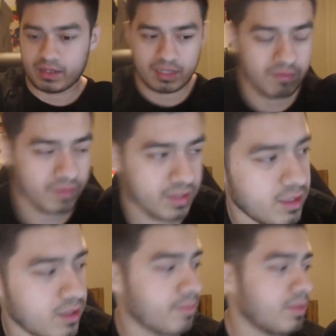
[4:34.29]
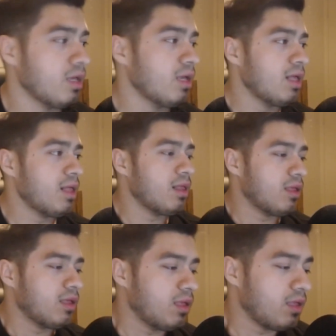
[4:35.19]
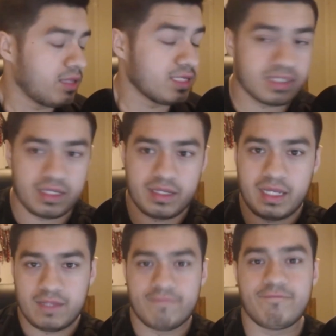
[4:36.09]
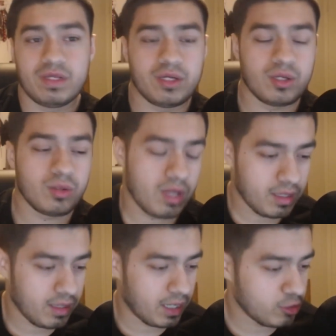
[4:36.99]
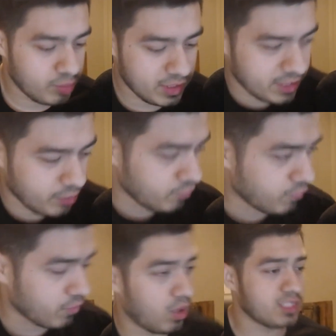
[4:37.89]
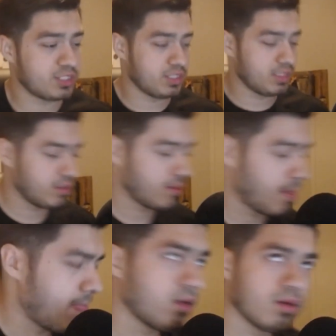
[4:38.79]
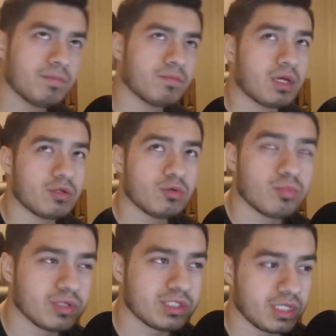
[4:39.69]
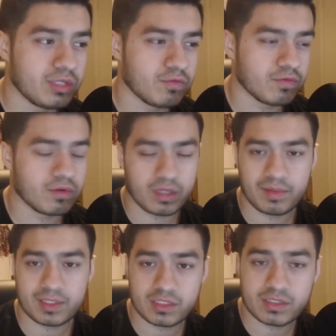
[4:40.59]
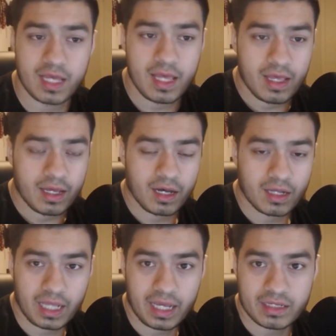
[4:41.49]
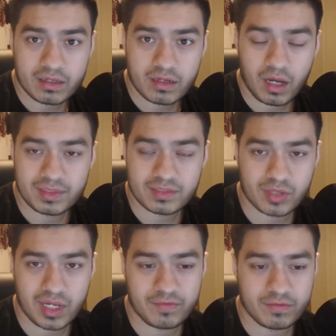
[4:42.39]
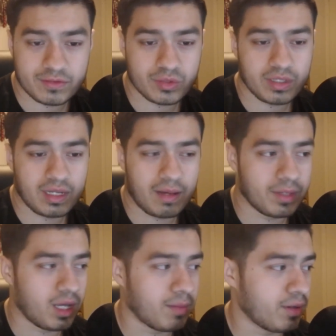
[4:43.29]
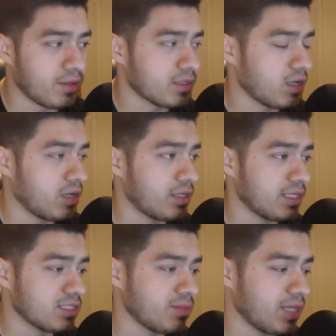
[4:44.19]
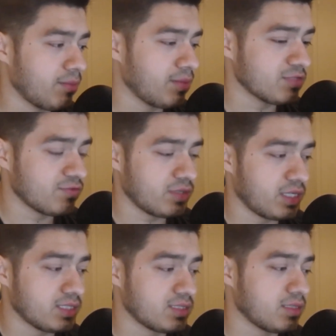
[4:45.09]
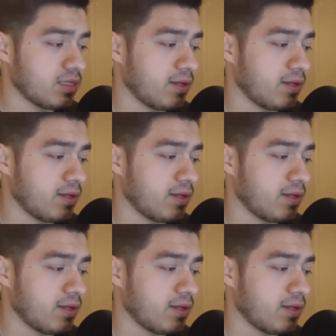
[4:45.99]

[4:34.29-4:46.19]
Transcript: I love it. This is the end of the video. I do appreciate you for watching. I do appreciate you for, okay, that makes sense. Like, comment, subscribe if you enjoyed. I'm gonna hop on COD and get some gameplays for you guys.